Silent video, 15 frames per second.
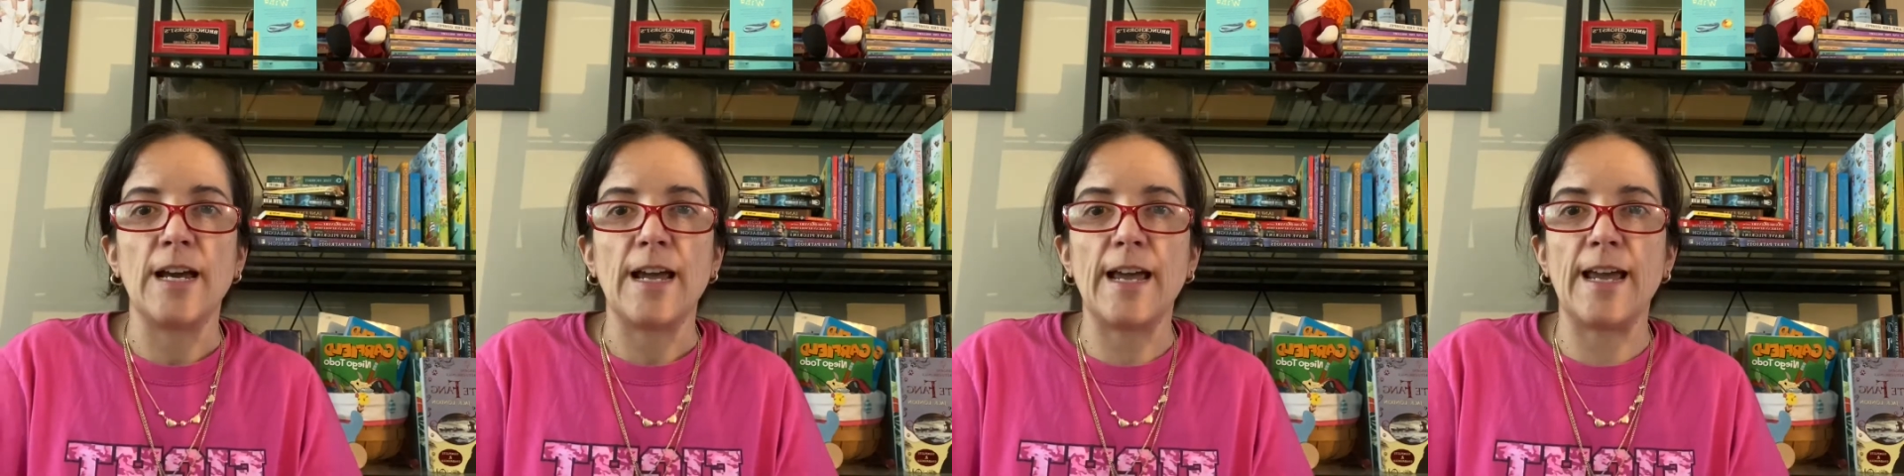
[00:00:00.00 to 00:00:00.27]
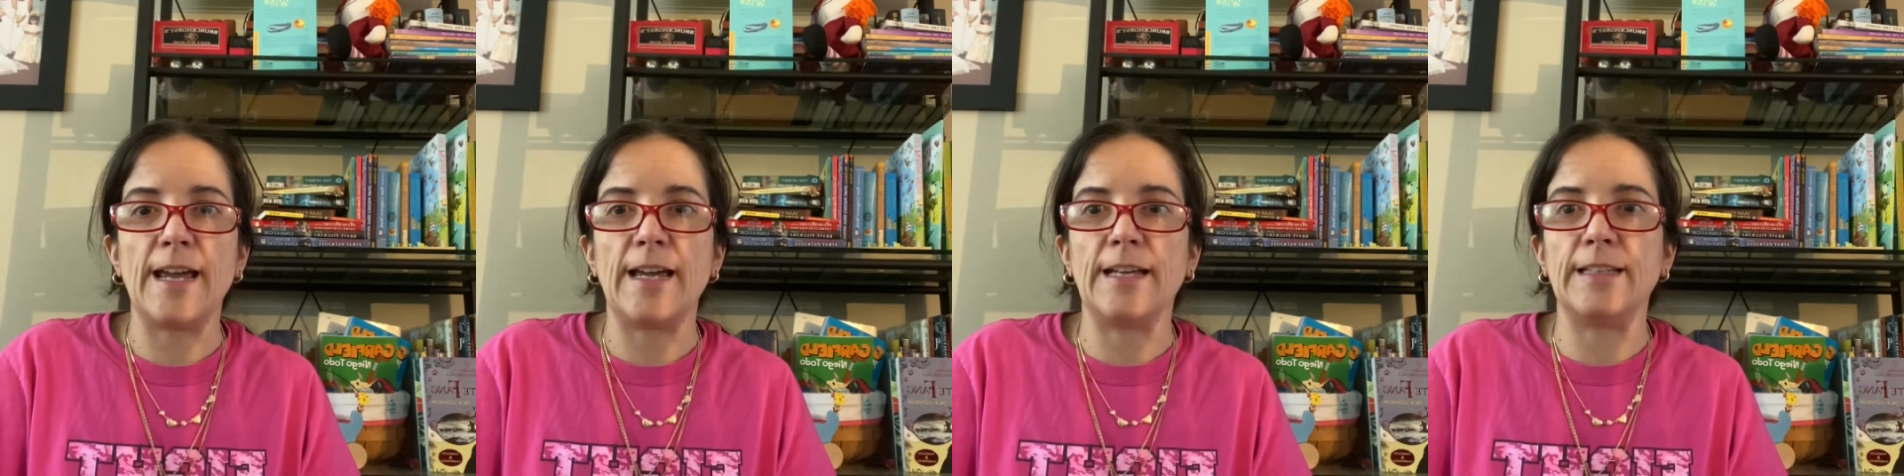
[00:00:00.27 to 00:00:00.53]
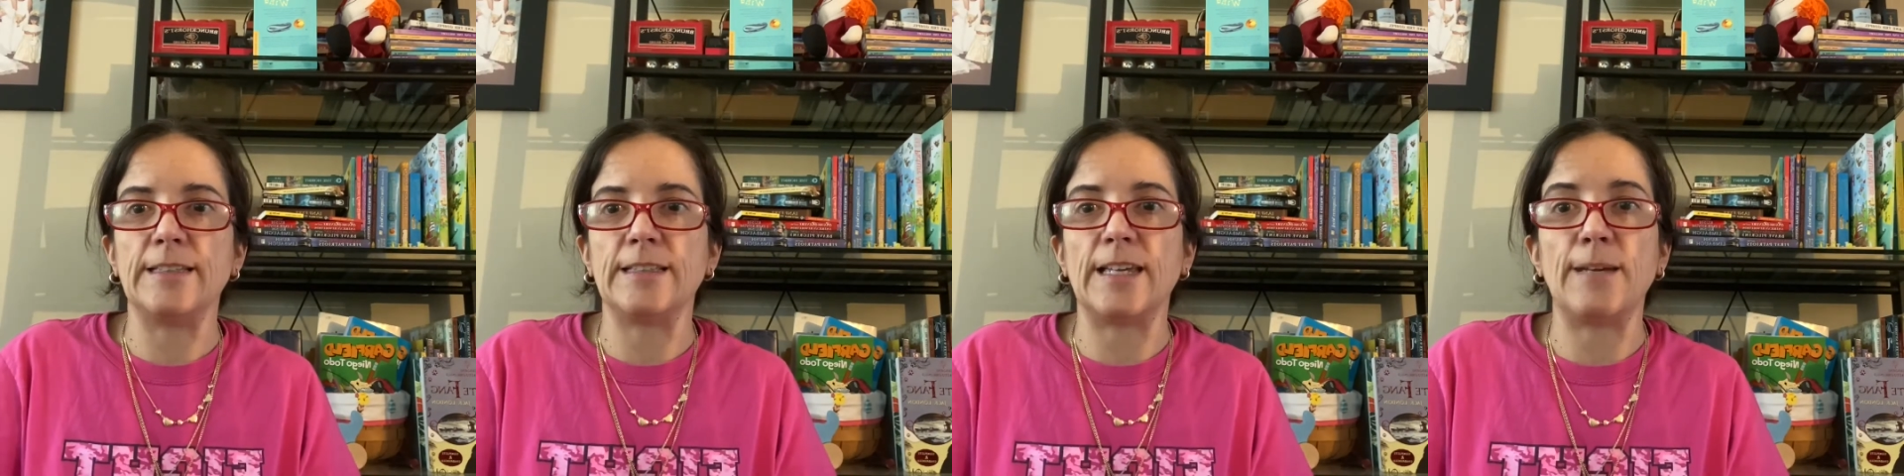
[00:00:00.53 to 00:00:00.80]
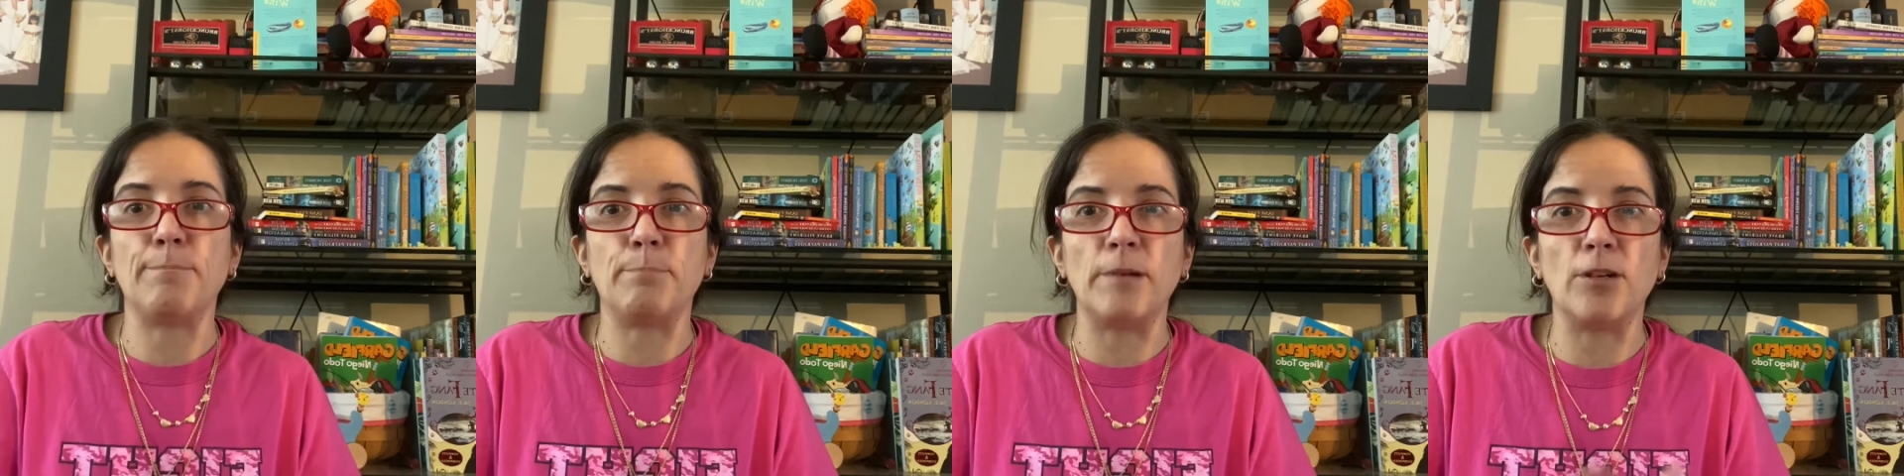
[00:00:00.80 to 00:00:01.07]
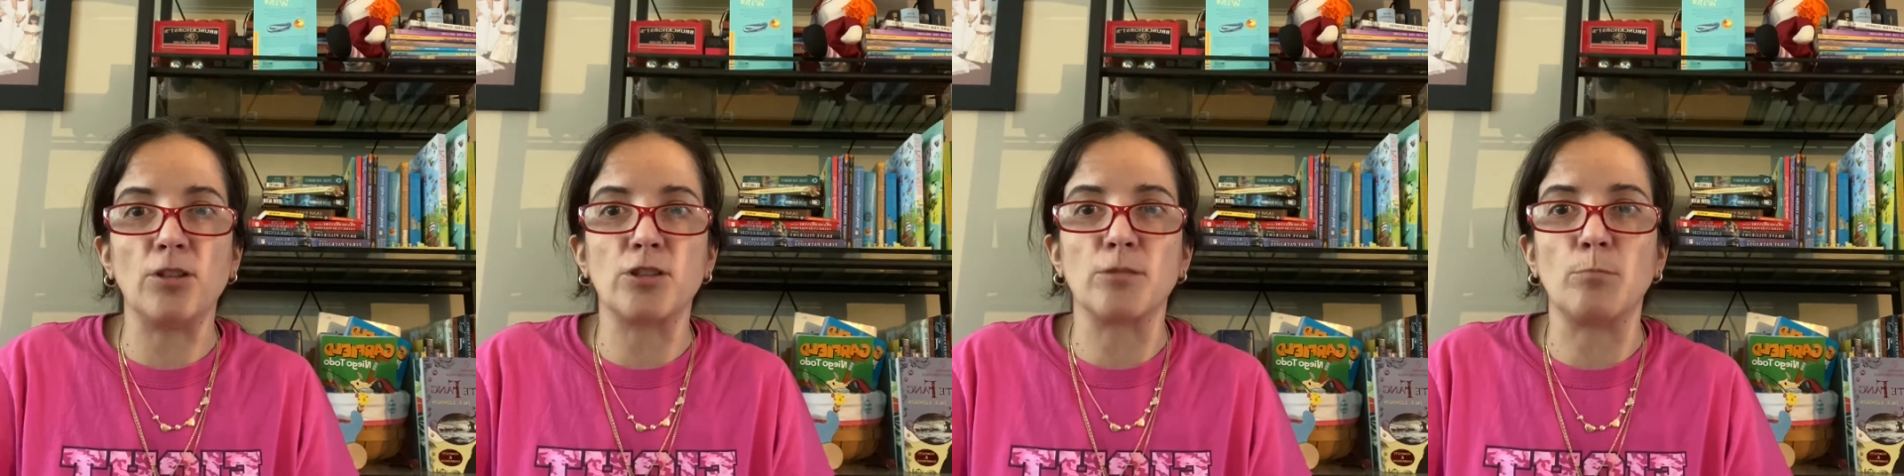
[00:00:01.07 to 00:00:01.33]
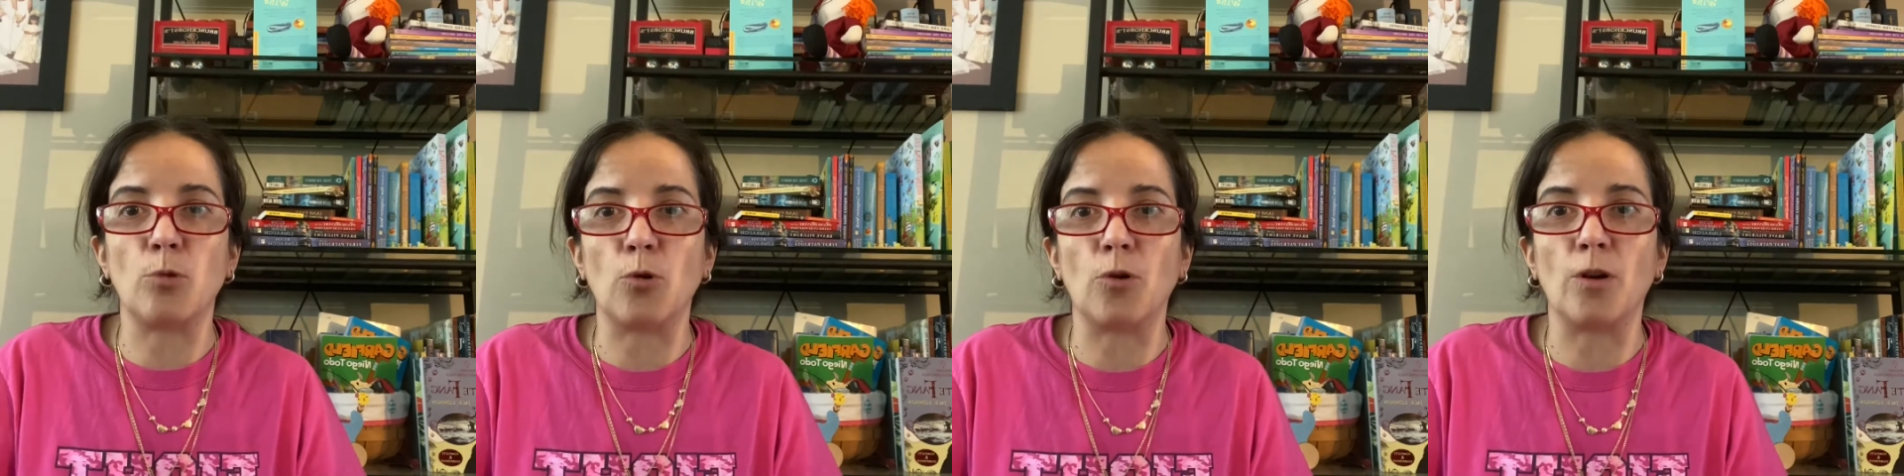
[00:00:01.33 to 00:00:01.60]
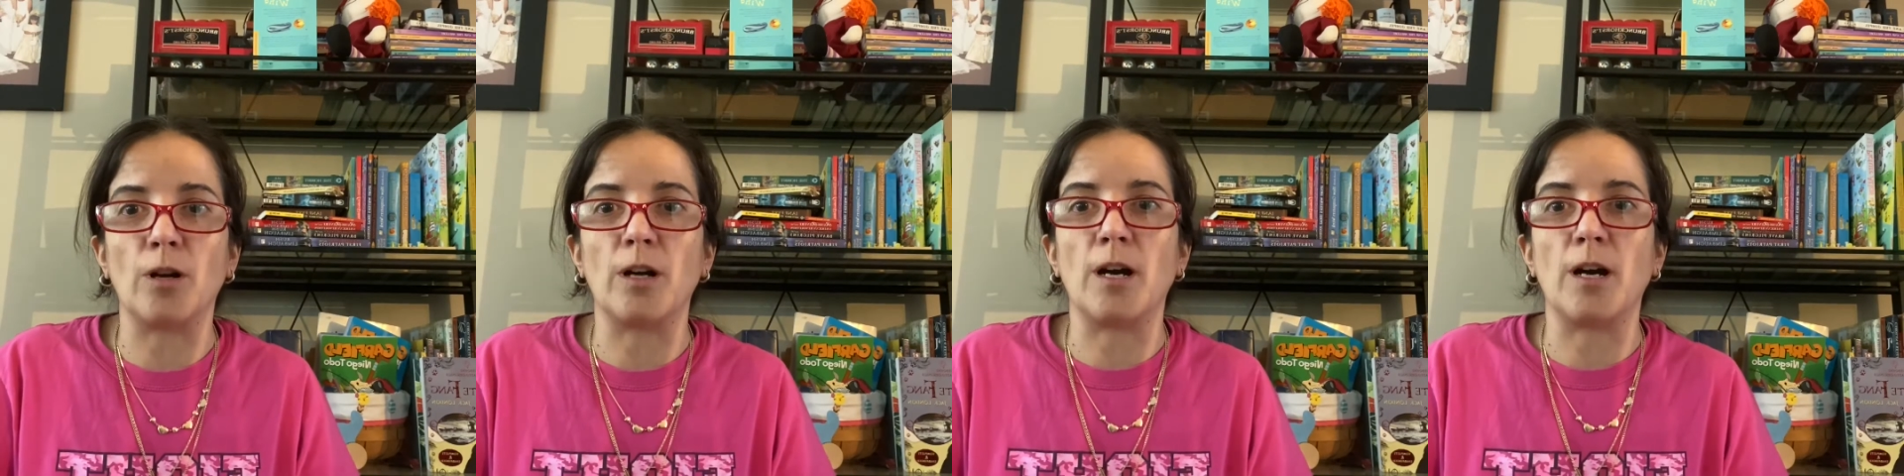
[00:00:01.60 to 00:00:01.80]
and it builds more